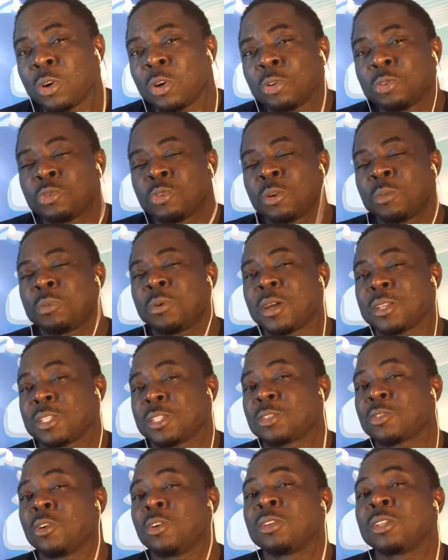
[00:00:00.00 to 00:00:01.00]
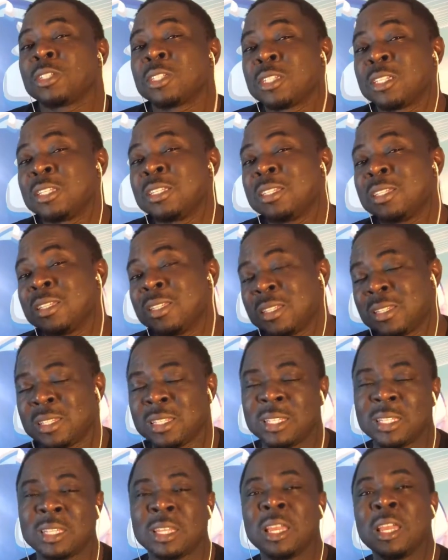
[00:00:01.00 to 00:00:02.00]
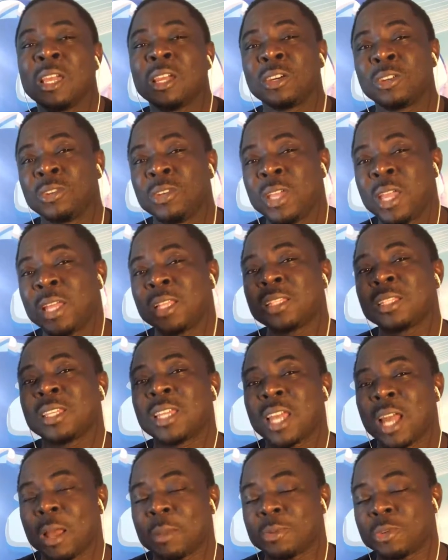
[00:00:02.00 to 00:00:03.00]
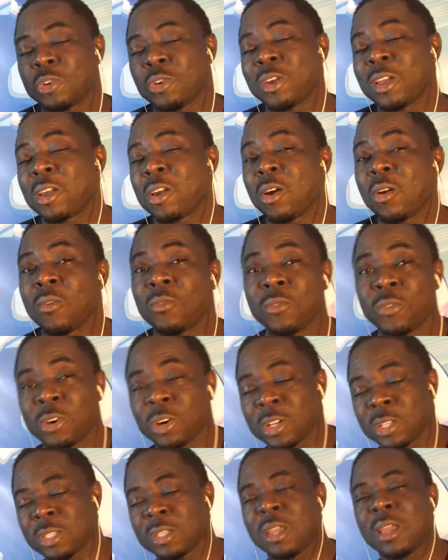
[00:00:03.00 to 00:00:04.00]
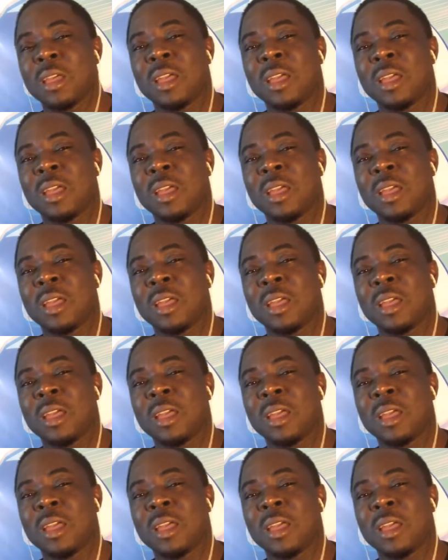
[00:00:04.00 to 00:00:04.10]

go through a process called the C C C: create, capture, and convert.